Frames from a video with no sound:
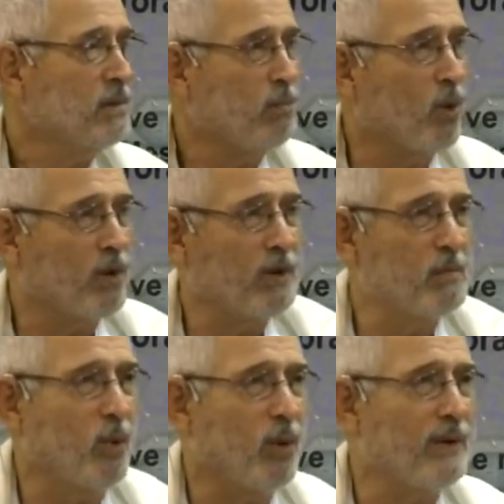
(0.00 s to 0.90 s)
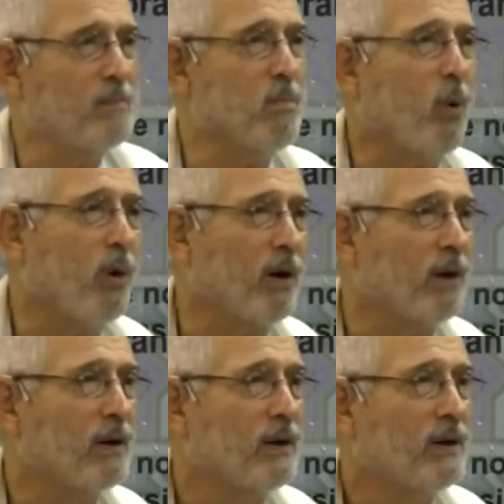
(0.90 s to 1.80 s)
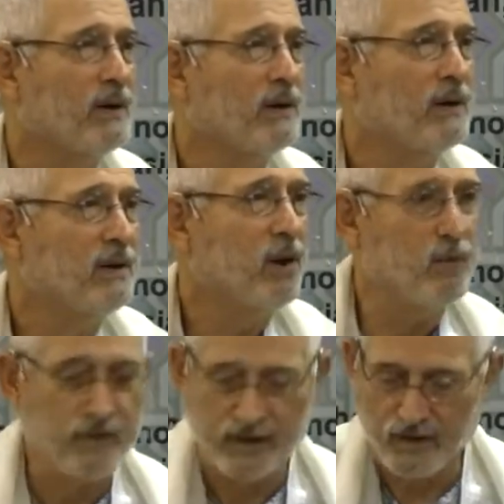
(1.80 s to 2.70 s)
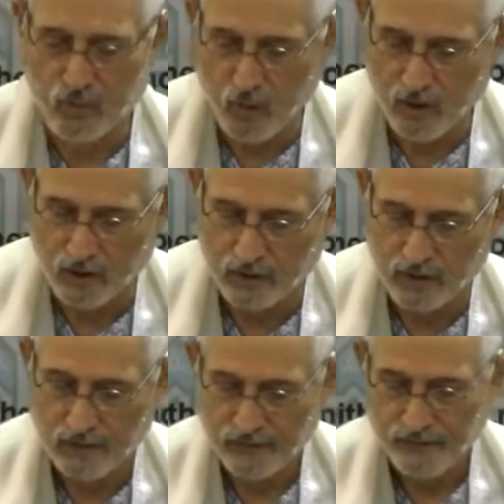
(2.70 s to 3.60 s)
more and more and more over this world?